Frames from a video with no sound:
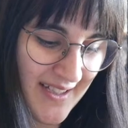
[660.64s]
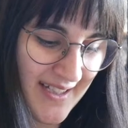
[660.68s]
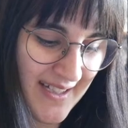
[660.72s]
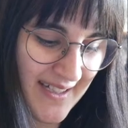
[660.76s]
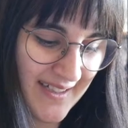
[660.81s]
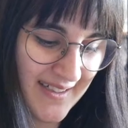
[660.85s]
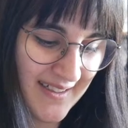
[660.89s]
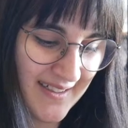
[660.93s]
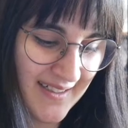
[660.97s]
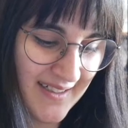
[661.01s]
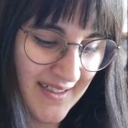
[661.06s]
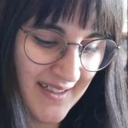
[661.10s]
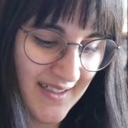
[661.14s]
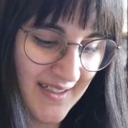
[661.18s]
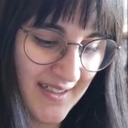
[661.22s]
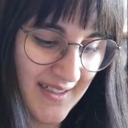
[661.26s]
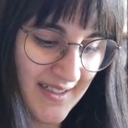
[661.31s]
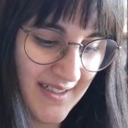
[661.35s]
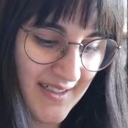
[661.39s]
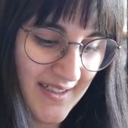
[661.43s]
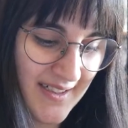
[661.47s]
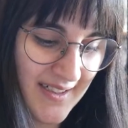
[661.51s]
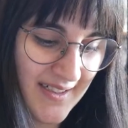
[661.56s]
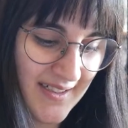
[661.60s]
like,
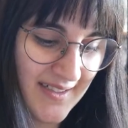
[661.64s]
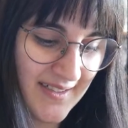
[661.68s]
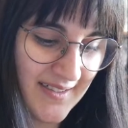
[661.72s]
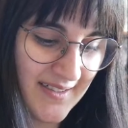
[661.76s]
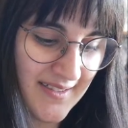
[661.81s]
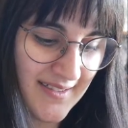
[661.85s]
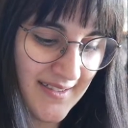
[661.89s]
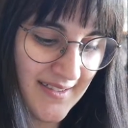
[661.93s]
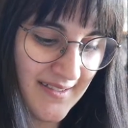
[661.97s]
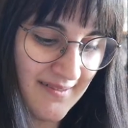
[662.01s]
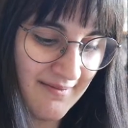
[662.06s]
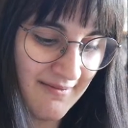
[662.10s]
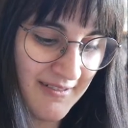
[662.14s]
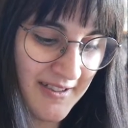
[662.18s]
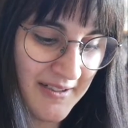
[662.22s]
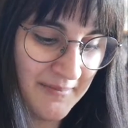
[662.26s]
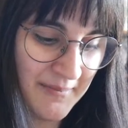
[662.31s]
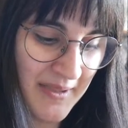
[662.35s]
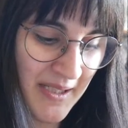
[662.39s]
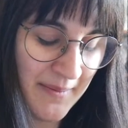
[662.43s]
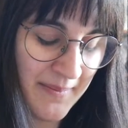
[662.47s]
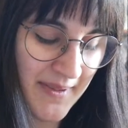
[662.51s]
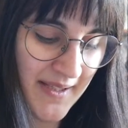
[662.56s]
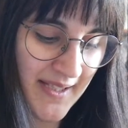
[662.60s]
well,
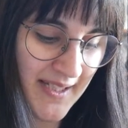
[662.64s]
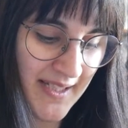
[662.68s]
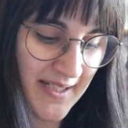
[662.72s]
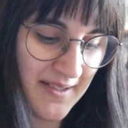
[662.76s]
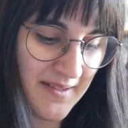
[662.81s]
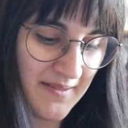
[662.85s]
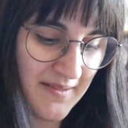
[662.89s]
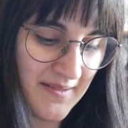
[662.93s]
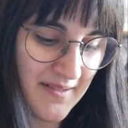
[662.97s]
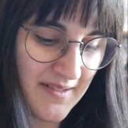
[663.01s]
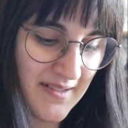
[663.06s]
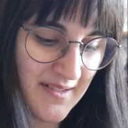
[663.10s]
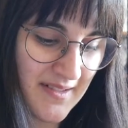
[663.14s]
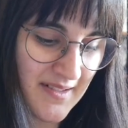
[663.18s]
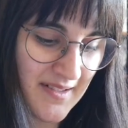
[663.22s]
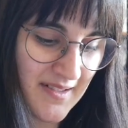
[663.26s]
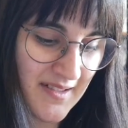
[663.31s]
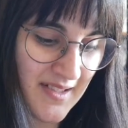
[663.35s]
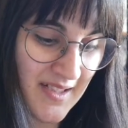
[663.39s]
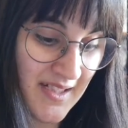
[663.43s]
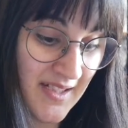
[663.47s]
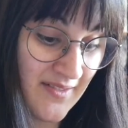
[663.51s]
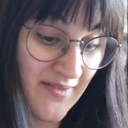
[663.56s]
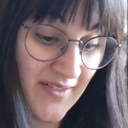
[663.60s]
maybe that,
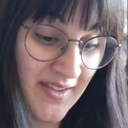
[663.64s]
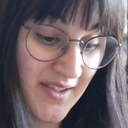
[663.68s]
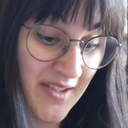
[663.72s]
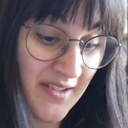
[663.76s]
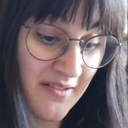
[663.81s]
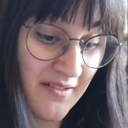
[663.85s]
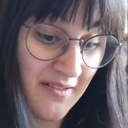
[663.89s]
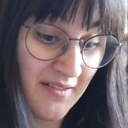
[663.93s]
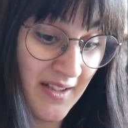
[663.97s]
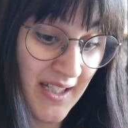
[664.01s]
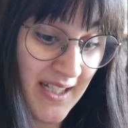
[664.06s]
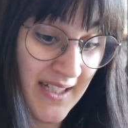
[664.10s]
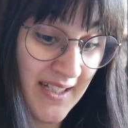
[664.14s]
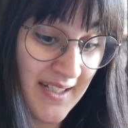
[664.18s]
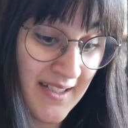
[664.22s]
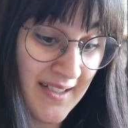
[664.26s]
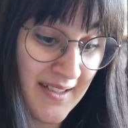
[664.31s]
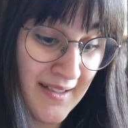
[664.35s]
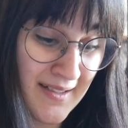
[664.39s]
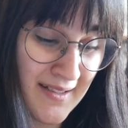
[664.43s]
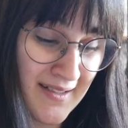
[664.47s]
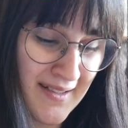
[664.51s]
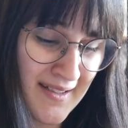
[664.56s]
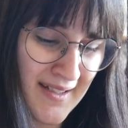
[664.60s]
even though like
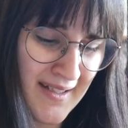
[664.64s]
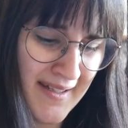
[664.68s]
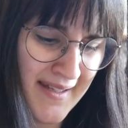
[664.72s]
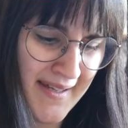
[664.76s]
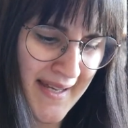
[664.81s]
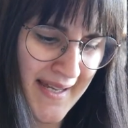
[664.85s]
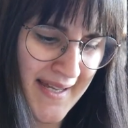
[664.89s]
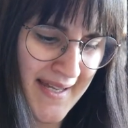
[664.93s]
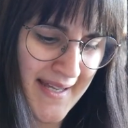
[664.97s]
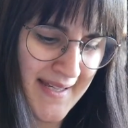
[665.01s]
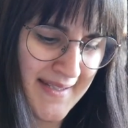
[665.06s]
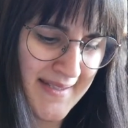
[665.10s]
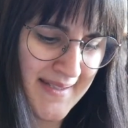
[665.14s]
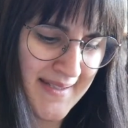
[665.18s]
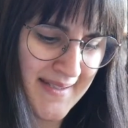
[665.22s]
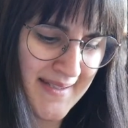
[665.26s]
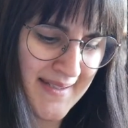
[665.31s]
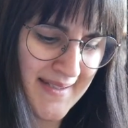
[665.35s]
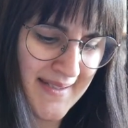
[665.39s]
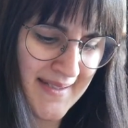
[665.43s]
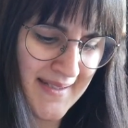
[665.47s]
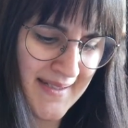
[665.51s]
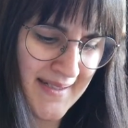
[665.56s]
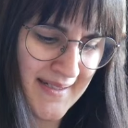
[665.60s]

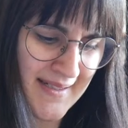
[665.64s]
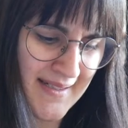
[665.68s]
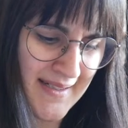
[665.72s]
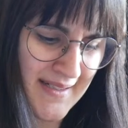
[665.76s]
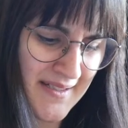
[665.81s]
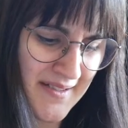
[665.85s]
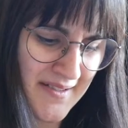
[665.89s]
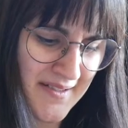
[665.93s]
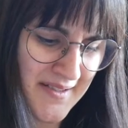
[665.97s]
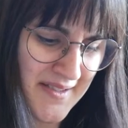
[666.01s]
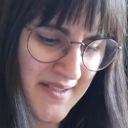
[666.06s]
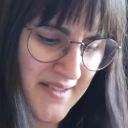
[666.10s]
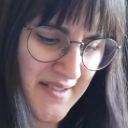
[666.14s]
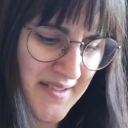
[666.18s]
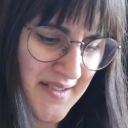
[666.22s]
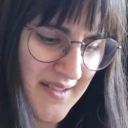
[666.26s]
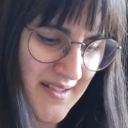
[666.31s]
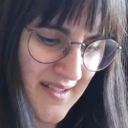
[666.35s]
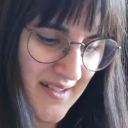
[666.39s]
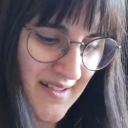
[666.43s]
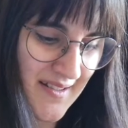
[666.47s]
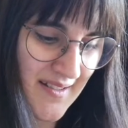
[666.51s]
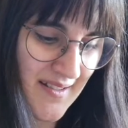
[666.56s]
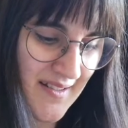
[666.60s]
as just